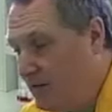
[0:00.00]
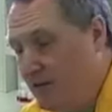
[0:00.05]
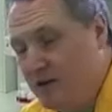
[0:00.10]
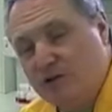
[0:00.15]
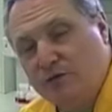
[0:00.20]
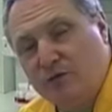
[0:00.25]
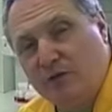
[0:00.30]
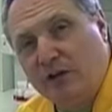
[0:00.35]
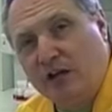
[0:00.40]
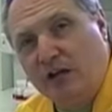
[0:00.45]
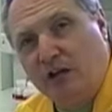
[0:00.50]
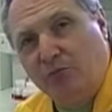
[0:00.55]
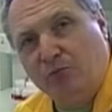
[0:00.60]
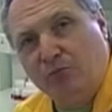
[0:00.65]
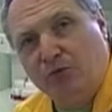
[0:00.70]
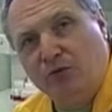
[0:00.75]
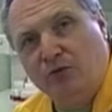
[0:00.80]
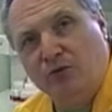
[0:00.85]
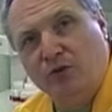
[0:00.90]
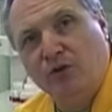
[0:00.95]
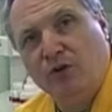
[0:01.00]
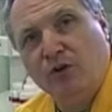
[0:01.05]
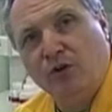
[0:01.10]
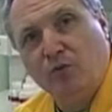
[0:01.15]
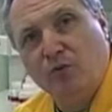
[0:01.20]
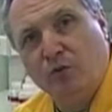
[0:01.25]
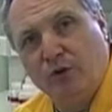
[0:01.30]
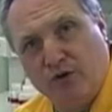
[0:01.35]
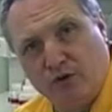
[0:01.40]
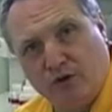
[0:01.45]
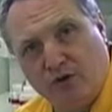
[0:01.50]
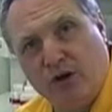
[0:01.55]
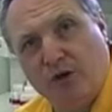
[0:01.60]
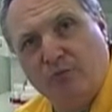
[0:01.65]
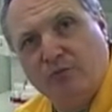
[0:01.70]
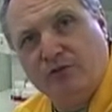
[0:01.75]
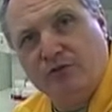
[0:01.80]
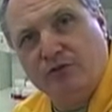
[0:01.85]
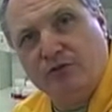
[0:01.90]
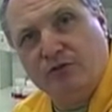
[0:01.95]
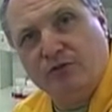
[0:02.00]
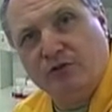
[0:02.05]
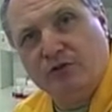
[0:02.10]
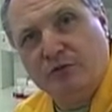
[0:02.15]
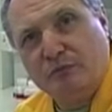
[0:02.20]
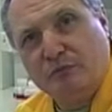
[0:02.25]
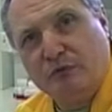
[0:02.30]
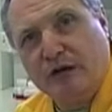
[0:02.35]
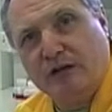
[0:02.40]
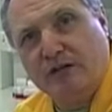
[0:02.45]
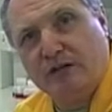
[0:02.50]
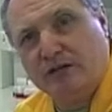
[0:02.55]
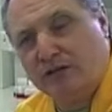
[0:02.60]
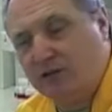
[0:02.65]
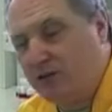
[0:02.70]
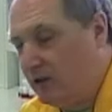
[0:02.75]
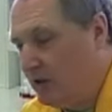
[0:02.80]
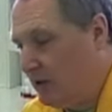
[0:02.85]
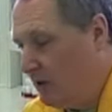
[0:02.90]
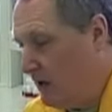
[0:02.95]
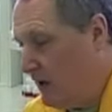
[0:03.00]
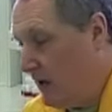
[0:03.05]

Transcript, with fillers: This will help you when you come to do this practical